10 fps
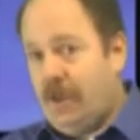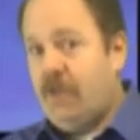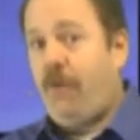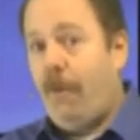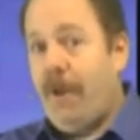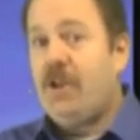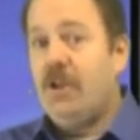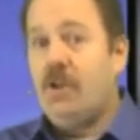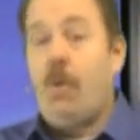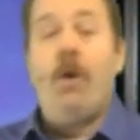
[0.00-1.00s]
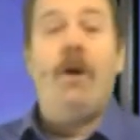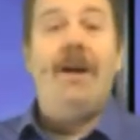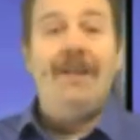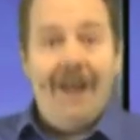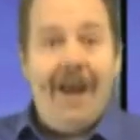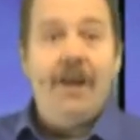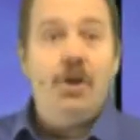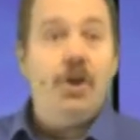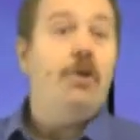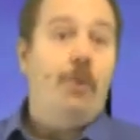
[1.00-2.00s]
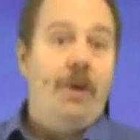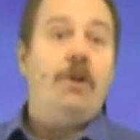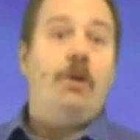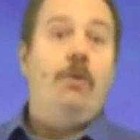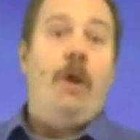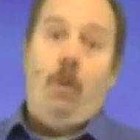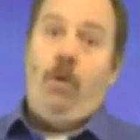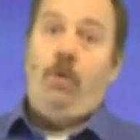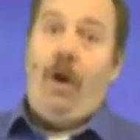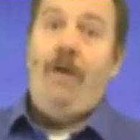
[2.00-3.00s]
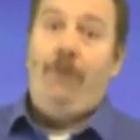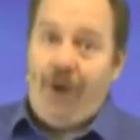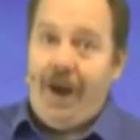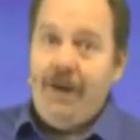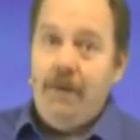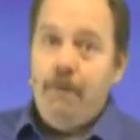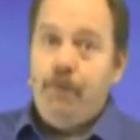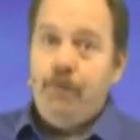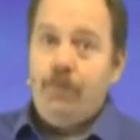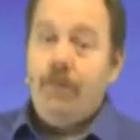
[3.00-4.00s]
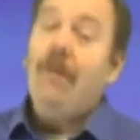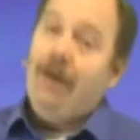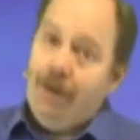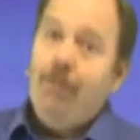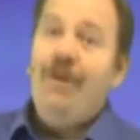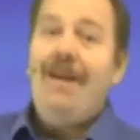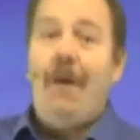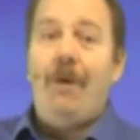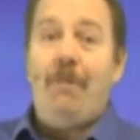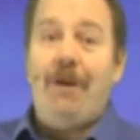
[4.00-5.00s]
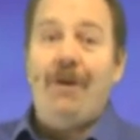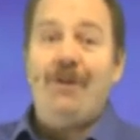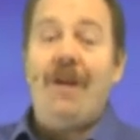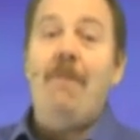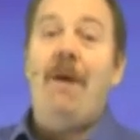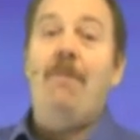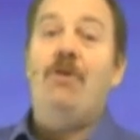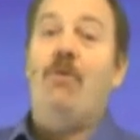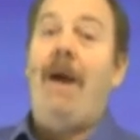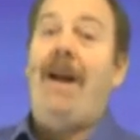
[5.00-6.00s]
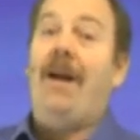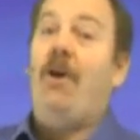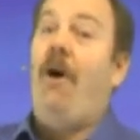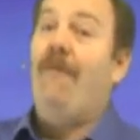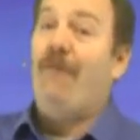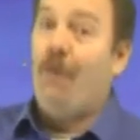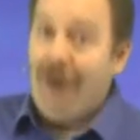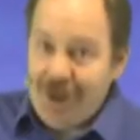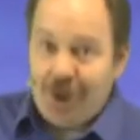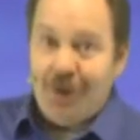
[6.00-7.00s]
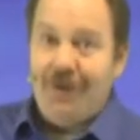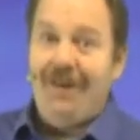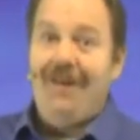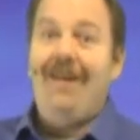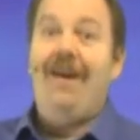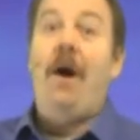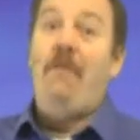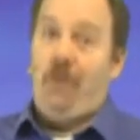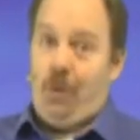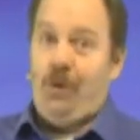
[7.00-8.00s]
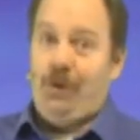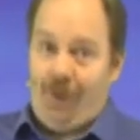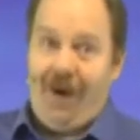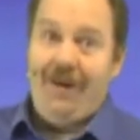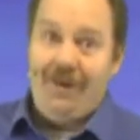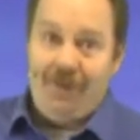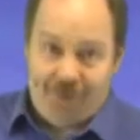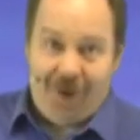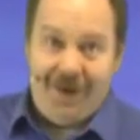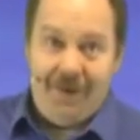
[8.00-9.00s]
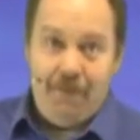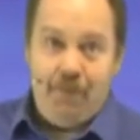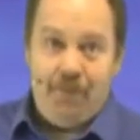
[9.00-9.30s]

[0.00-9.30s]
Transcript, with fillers: These formations were alleged to exclude a worldwide flood, but now it appears they may be dramatic confirmation of a worldwide flood.